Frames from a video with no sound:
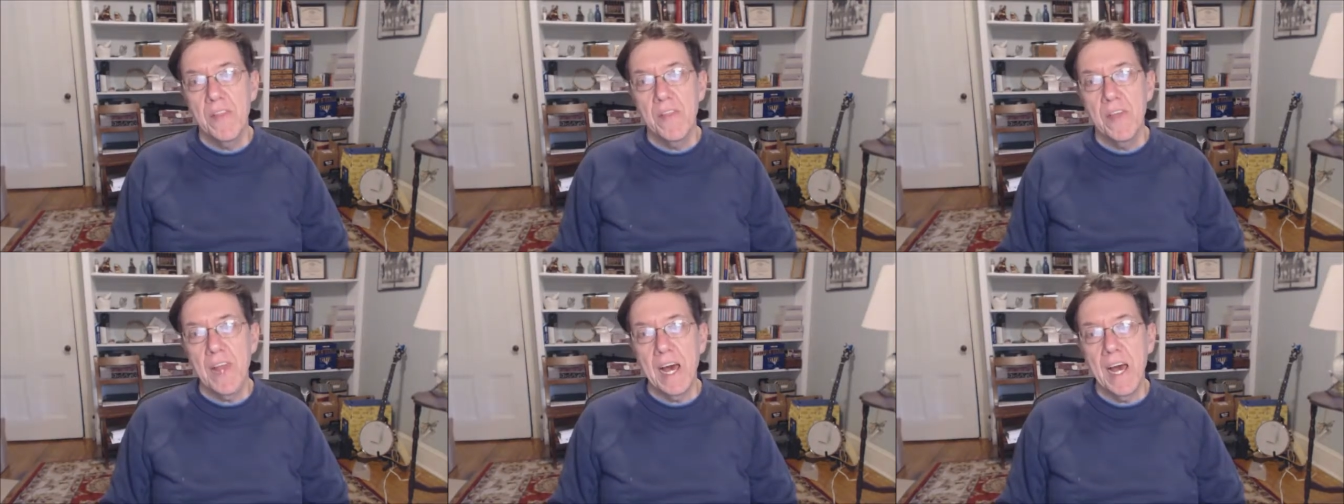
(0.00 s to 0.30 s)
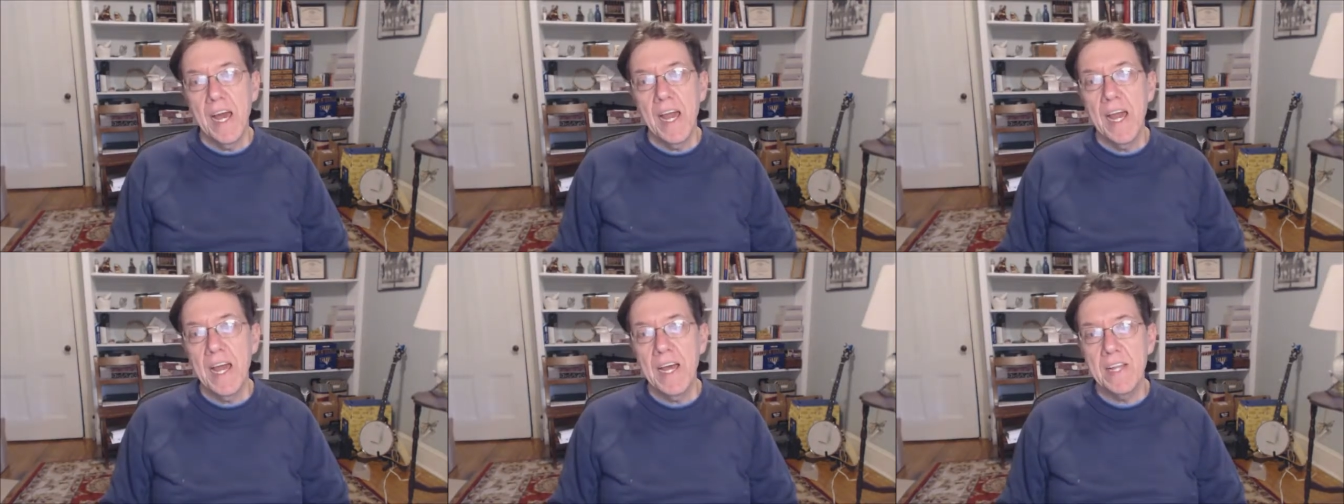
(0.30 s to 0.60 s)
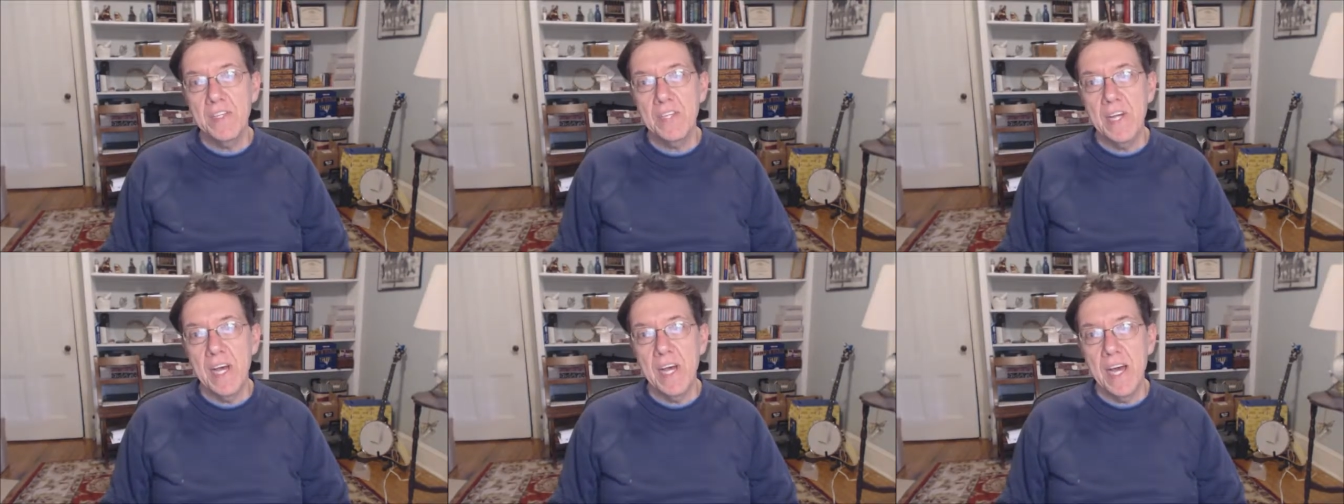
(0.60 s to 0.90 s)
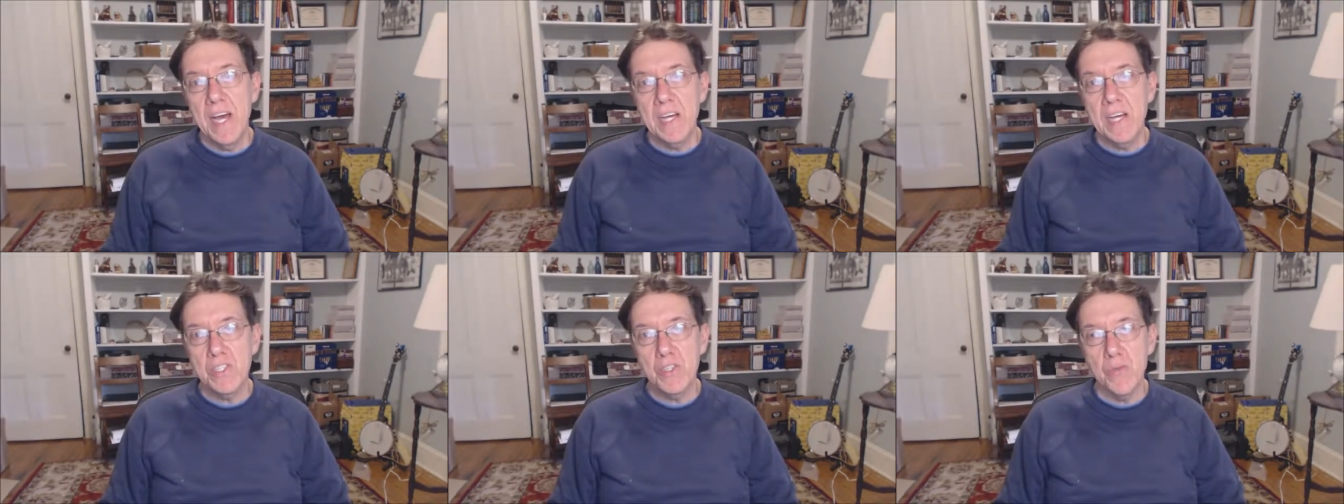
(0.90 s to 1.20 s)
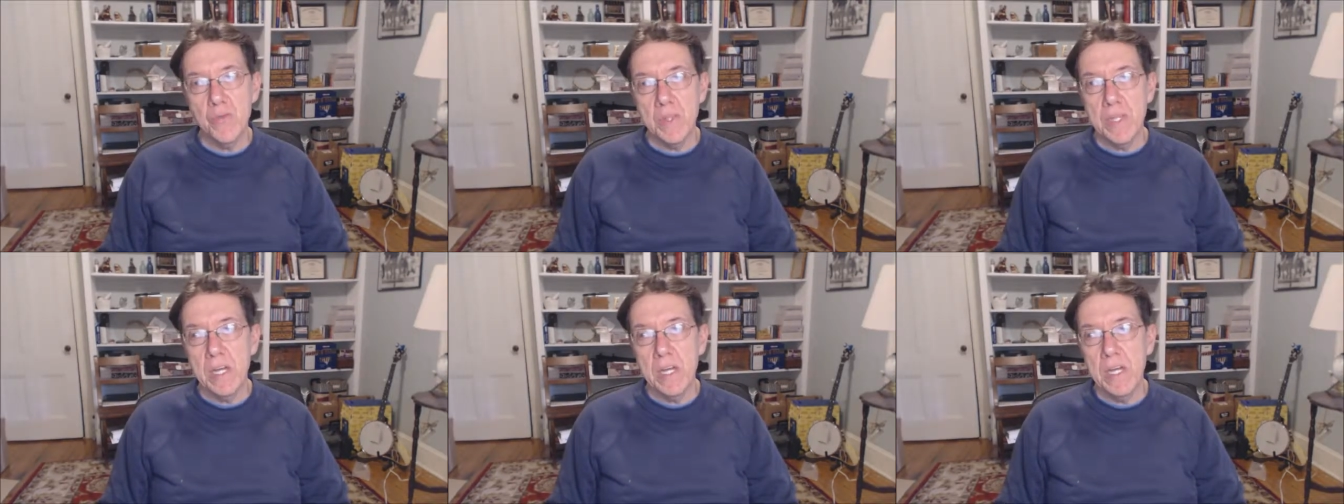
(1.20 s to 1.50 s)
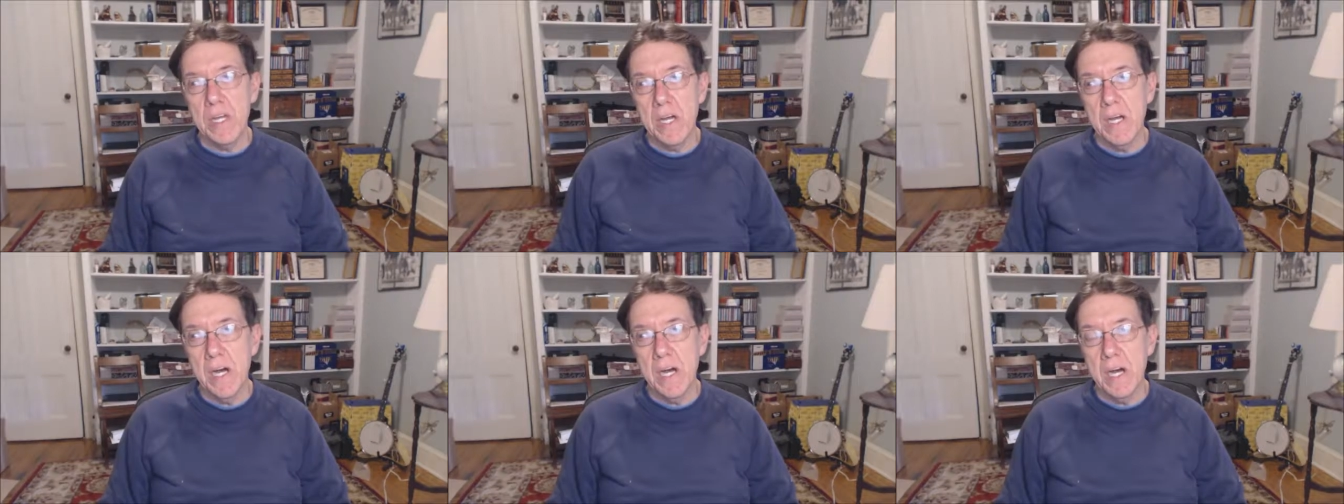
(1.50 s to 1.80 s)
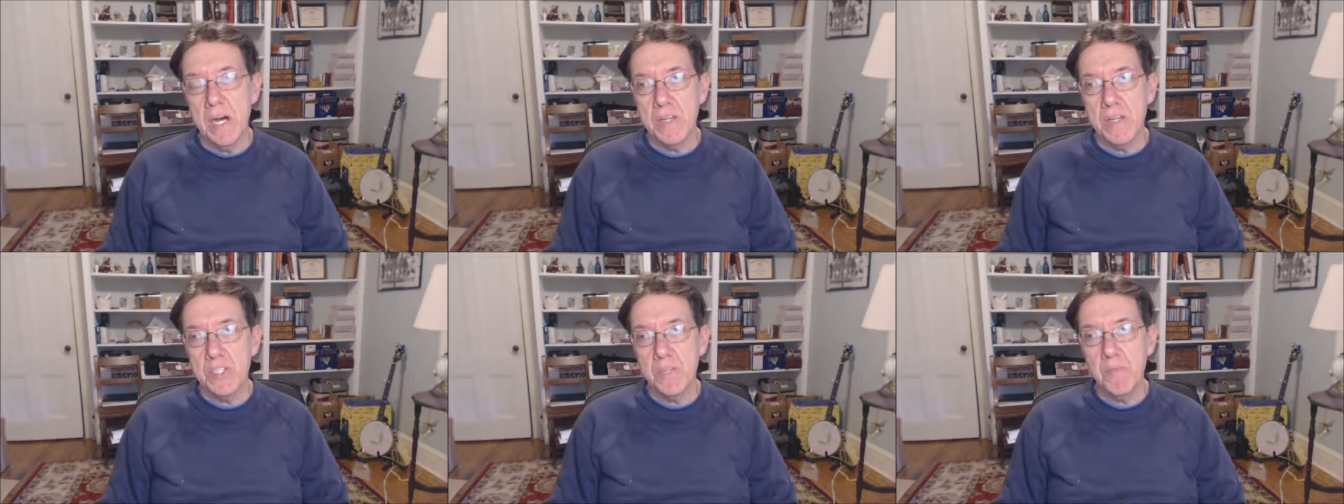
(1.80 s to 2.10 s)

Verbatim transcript: that I had to actually uh,